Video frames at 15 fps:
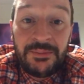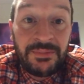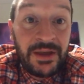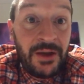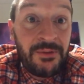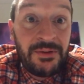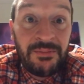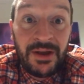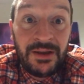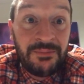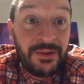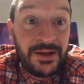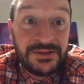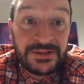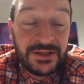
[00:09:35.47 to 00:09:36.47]
going,
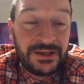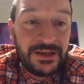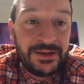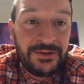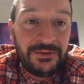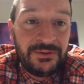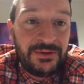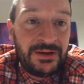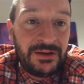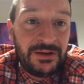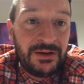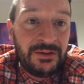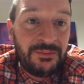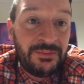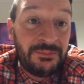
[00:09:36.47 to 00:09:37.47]
mate, basically, and all that
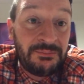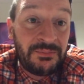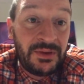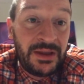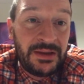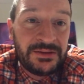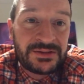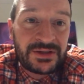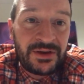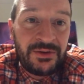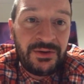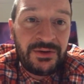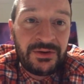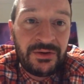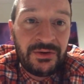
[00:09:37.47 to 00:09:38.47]
lot. It's
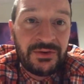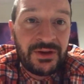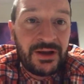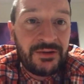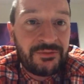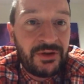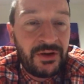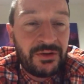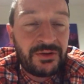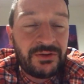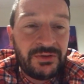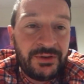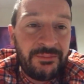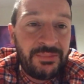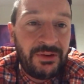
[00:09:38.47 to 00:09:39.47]
so good that I've got a
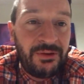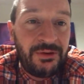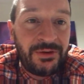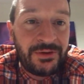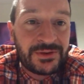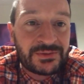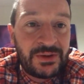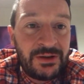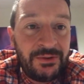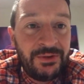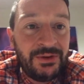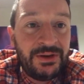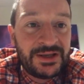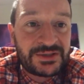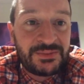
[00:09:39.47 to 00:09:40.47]
good employer as well
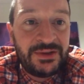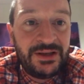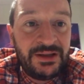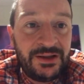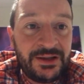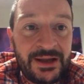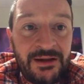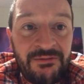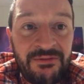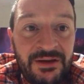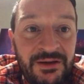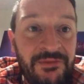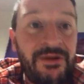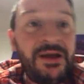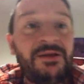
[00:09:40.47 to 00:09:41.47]
who lets me like
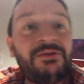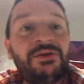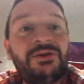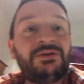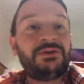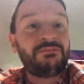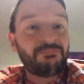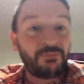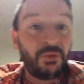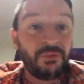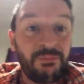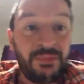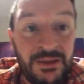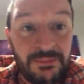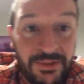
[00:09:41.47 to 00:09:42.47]
gallivant around and
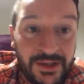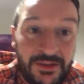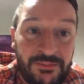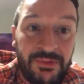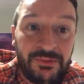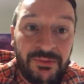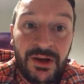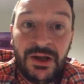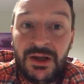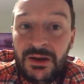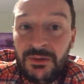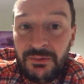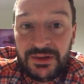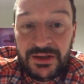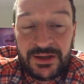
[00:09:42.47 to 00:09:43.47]
go meet people
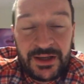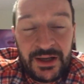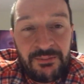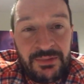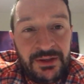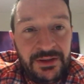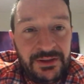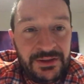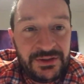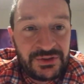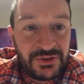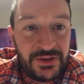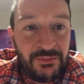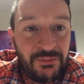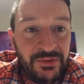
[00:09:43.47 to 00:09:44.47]
within gambling
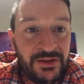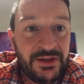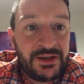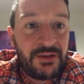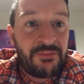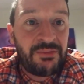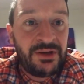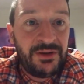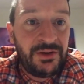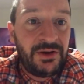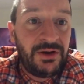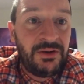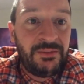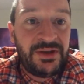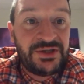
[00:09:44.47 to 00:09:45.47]
industry and within gambling
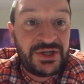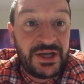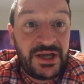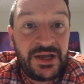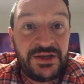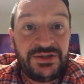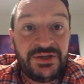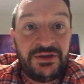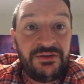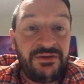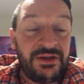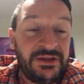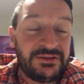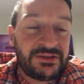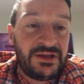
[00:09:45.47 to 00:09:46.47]
harm education,
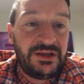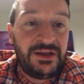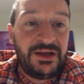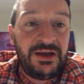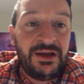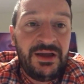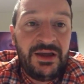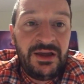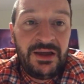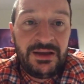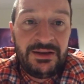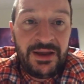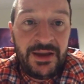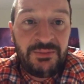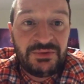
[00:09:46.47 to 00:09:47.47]
things like that.
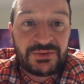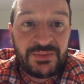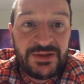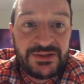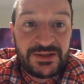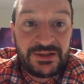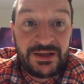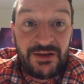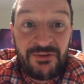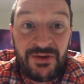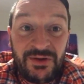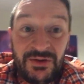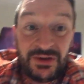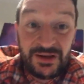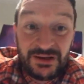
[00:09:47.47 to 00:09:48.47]
Enables me to carry
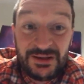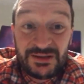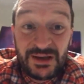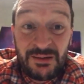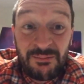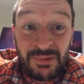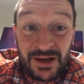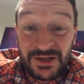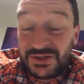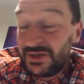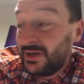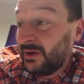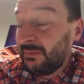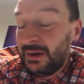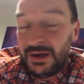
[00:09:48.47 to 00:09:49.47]
on, and I'm
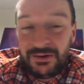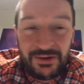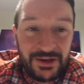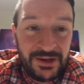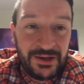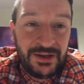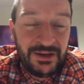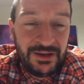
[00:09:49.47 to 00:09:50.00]
passionate about it,